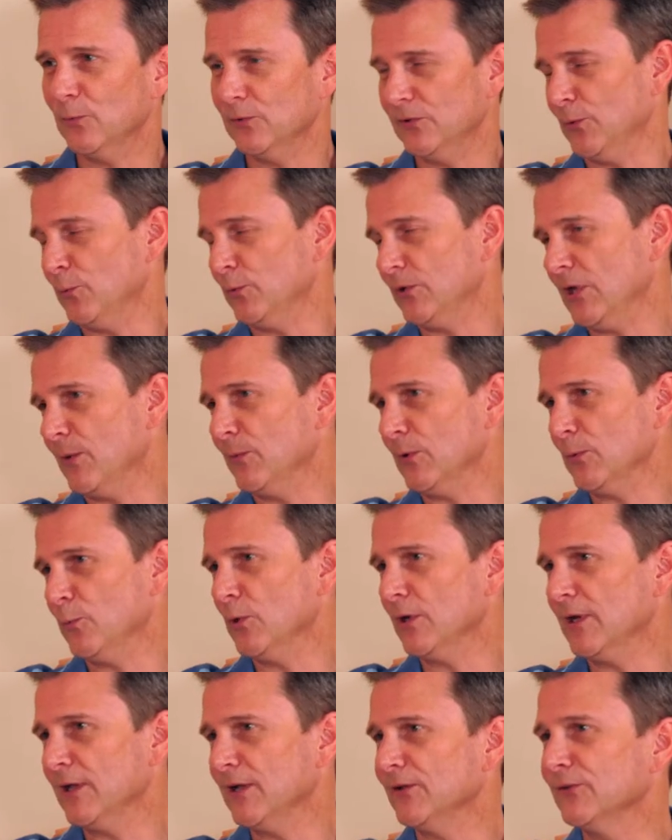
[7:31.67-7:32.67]
So, tell me,
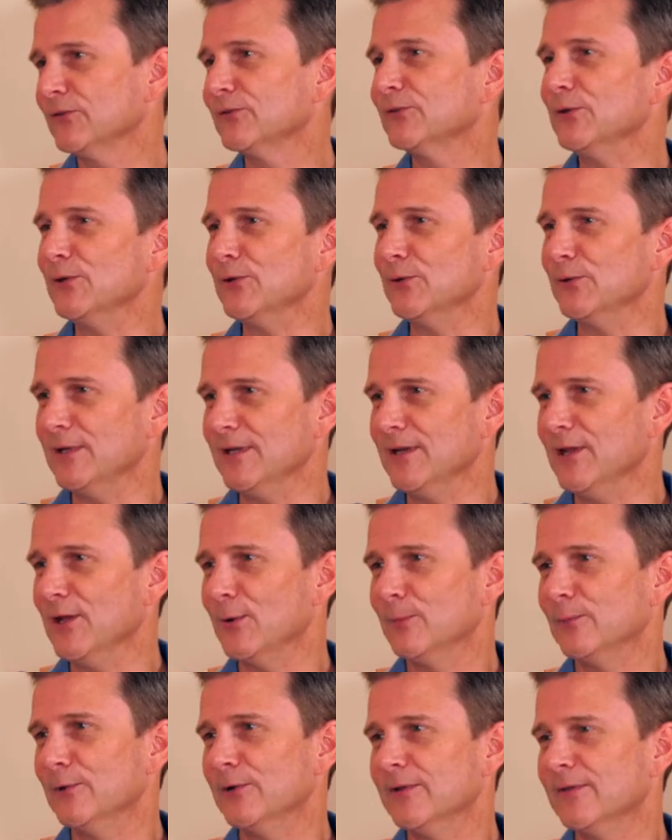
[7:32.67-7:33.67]
what else do you need
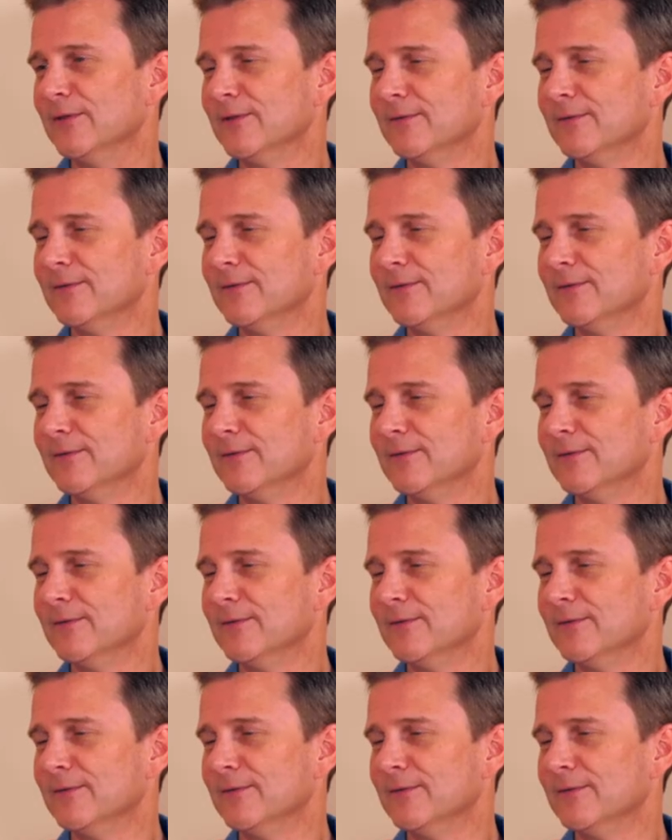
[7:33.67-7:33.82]
help with?